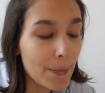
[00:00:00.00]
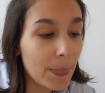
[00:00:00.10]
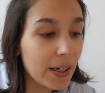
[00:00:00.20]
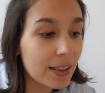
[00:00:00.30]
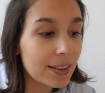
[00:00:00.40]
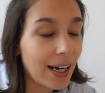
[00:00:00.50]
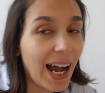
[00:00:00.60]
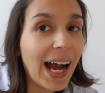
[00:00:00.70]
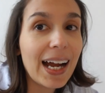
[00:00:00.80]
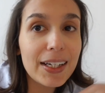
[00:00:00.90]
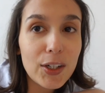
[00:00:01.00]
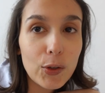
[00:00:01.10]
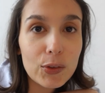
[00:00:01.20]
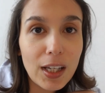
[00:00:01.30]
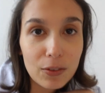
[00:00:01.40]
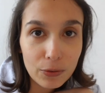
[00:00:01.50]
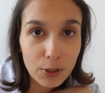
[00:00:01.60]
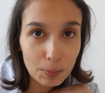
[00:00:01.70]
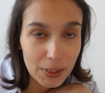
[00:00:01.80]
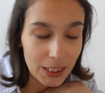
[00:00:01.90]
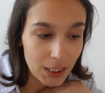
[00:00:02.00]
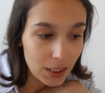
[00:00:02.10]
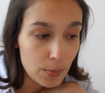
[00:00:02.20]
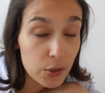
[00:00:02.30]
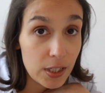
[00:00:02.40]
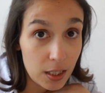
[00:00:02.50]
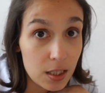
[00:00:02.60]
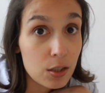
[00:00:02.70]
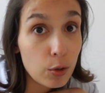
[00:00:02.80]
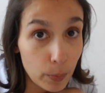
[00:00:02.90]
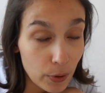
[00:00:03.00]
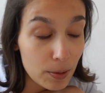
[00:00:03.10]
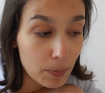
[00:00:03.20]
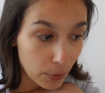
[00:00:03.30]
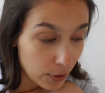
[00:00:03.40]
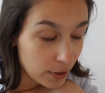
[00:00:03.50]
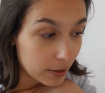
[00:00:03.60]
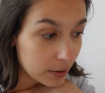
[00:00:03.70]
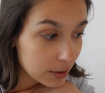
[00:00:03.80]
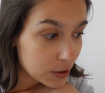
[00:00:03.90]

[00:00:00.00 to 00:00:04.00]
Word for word: but I know that for me, music is super important.